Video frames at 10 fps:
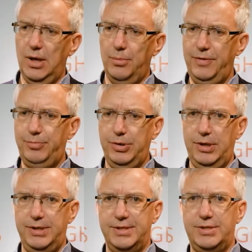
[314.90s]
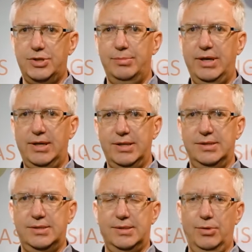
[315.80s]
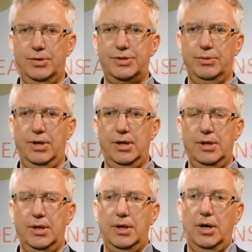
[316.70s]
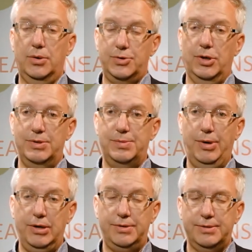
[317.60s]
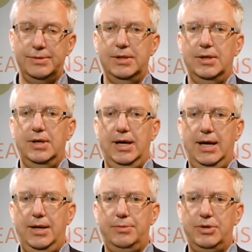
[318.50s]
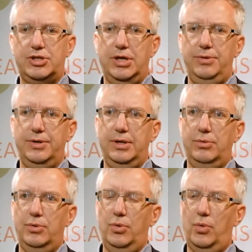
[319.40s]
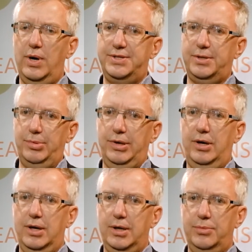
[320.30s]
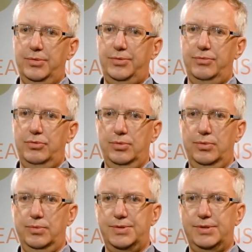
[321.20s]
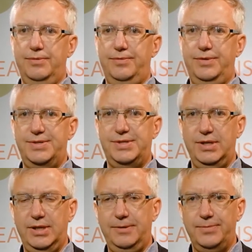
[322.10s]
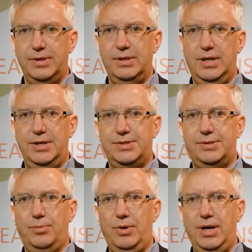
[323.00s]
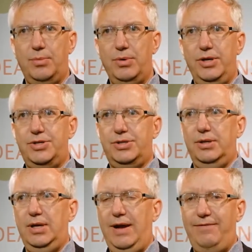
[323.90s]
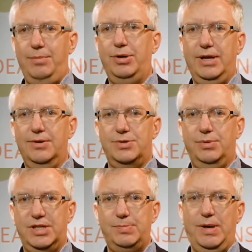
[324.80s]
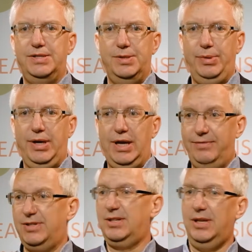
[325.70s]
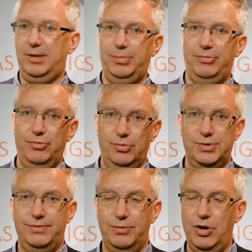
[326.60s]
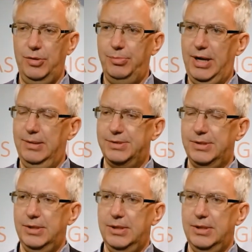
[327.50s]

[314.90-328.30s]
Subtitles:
We've put a decision-making system onto an autonomous boat, and we showed that it would always comply with the rules of the sea. That's the way in which everybody else would expect it to behave, just like the rules of the road, perhaps.